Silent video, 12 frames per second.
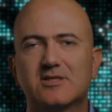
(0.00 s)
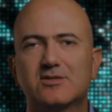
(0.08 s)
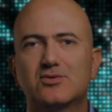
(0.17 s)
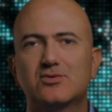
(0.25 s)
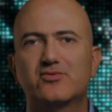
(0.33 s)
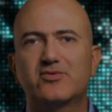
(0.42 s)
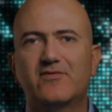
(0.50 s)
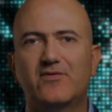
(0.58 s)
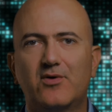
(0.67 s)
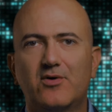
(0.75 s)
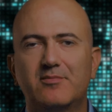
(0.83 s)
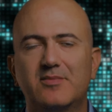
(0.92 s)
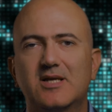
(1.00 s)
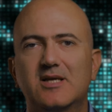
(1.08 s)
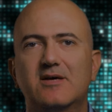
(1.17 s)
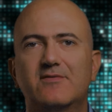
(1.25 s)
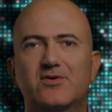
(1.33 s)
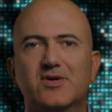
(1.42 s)
to reform,
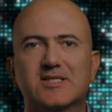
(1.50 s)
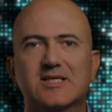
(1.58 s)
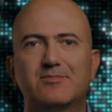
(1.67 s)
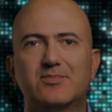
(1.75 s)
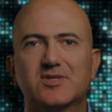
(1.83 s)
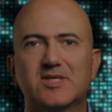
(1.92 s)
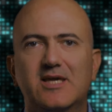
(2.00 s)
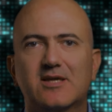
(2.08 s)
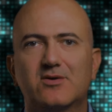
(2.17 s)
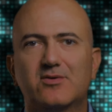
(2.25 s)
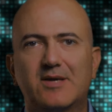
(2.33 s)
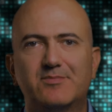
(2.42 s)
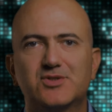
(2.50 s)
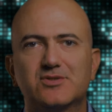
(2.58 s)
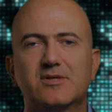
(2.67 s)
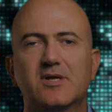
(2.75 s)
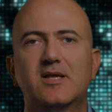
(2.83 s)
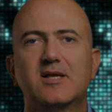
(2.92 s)
for example, say
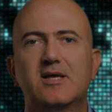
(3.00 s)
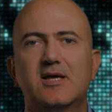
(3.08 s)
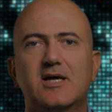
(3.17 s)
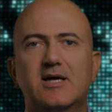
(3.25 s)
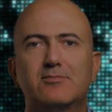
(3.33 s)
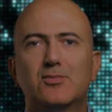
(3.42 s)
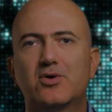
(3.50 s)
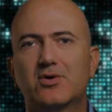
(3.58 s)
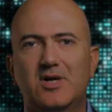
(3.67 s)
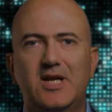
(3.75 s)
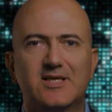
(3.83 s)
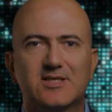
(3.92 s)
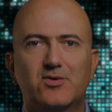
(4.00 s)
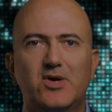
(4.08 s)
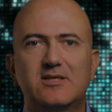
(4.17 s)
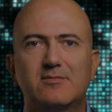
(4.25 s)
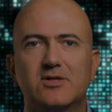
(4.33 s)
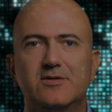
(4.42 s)
corruption, more or less
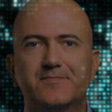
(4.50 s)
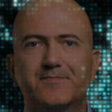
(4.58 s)
credible.